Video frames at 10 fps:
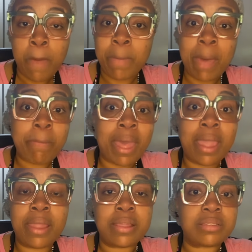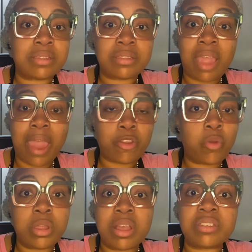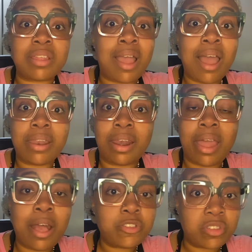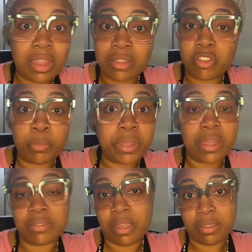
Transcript: My mind is intact only because God allows it to be